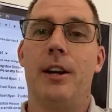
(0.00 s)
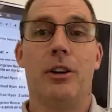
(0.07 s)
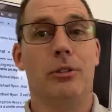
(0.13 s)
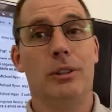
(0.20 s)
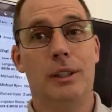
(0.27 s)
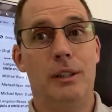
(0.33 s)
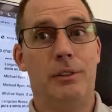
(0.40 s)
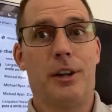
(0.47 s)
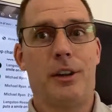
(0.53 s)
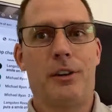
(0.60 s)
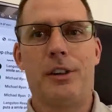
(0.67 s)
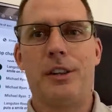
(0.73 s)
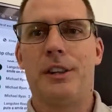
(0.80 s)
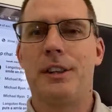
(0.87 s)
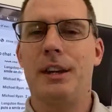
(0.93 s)
Don't leave it
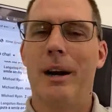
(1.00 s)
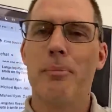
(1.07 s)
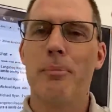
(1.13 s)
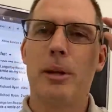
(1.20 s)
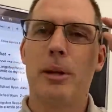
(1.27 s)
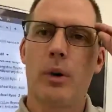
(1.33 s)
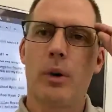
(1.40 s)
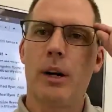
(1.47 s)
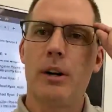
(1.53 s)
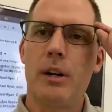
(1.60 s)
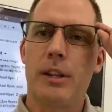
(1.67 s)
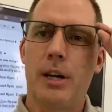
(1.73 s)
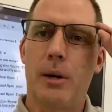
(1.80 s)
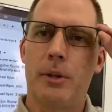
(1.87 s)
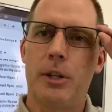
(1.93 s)
underneath there, but throw it
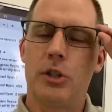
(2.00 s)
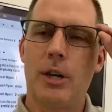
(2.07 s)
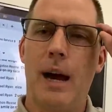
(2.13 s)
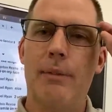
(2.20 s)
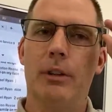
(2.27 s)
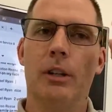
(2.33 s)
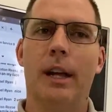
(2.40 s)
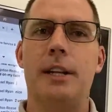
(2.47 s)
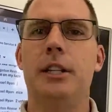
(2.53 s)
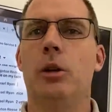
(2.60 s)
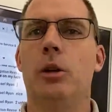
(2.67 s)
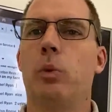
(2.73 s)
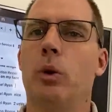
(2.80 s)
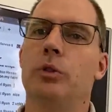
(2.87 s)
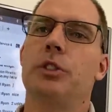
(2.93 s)
underneath there when you travel and you
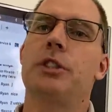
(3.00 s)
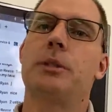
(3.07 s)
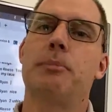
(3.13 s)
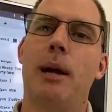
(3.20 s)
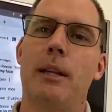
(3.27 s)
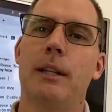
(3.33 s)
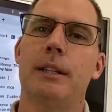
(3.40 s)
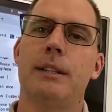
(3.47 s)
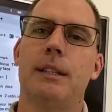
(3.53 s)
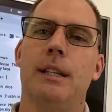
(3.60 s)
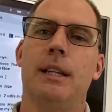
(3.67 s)
won't smell it